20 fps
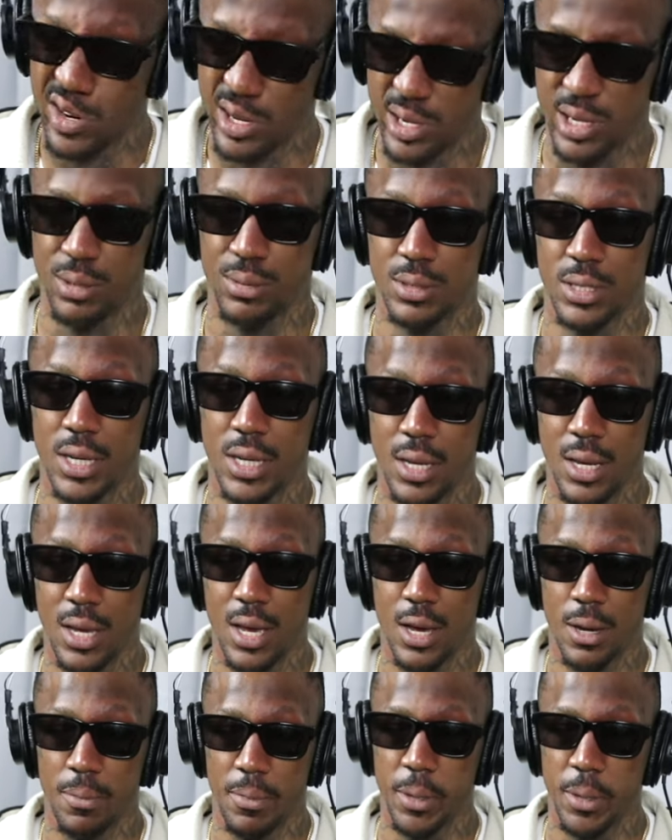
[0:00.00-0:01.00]
You know what I'm saying?
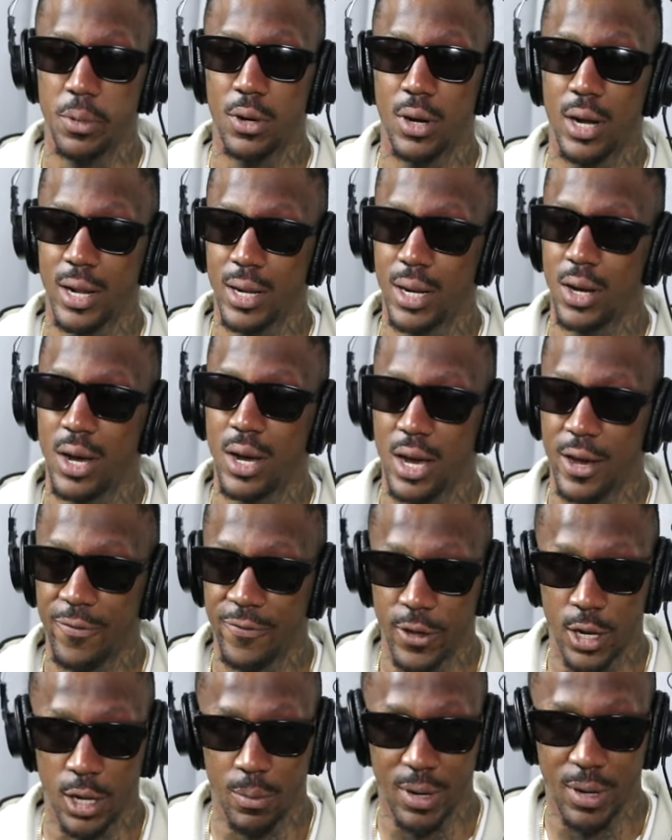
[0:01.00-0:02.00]
People already know how I
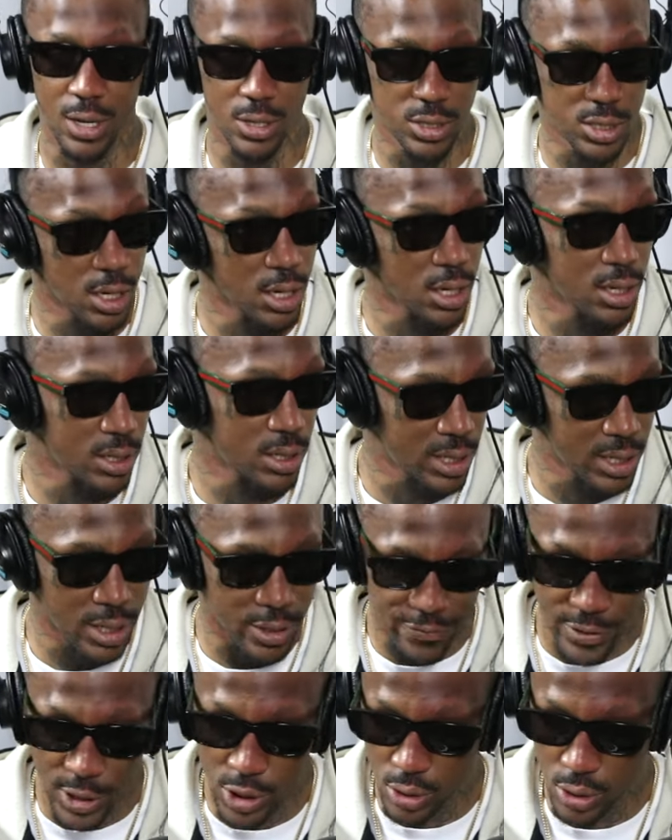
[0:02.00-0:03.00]
feel about certain
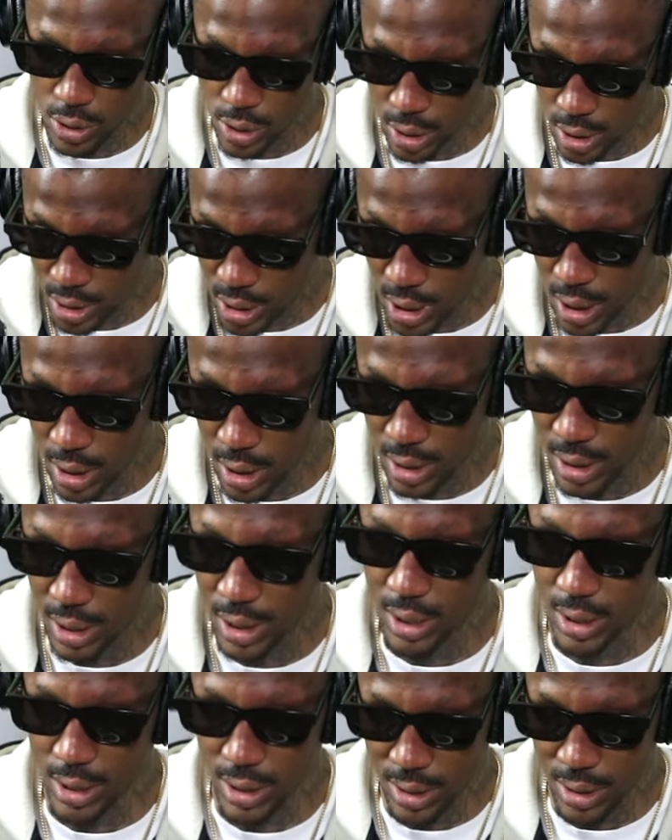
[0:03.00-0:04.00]
individuals or
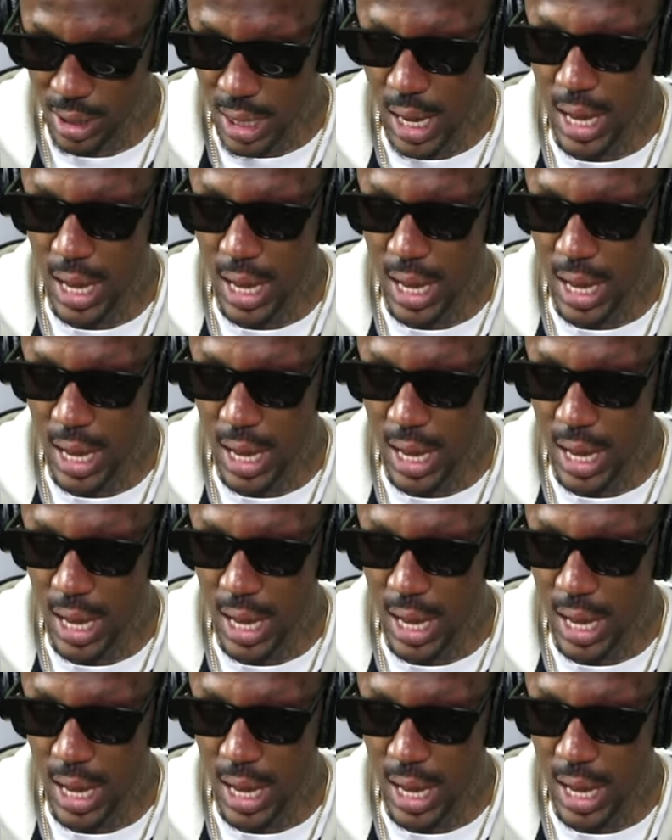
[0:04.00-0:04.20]
certain